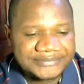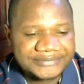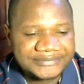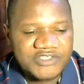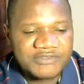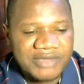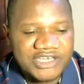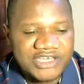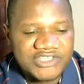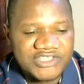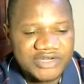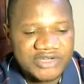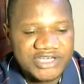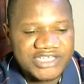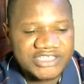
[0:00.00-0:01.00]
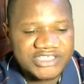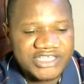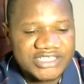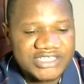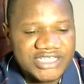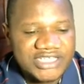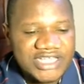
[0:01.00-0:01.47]
Because mine is already
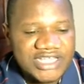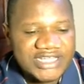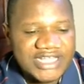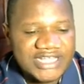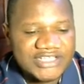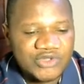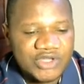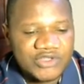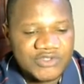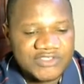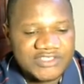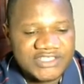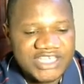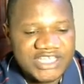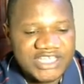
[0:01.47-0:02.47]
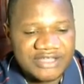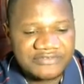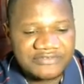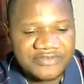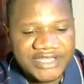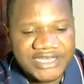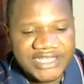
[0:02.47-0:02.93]
ticked, that's why you're seeing the
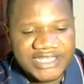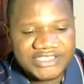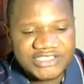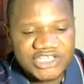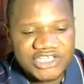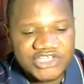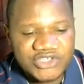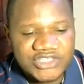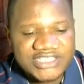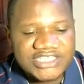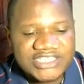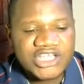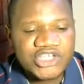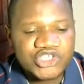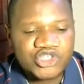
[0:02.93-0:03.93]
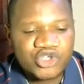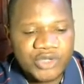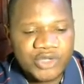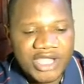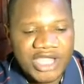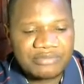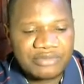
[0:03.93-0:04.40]
file extensions
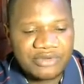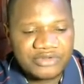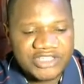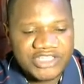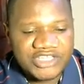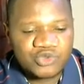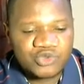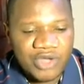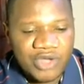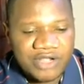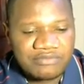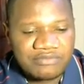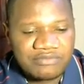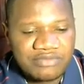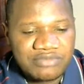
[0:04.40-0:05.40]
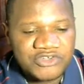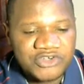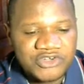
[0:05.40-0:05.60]
showing up on these workbooks.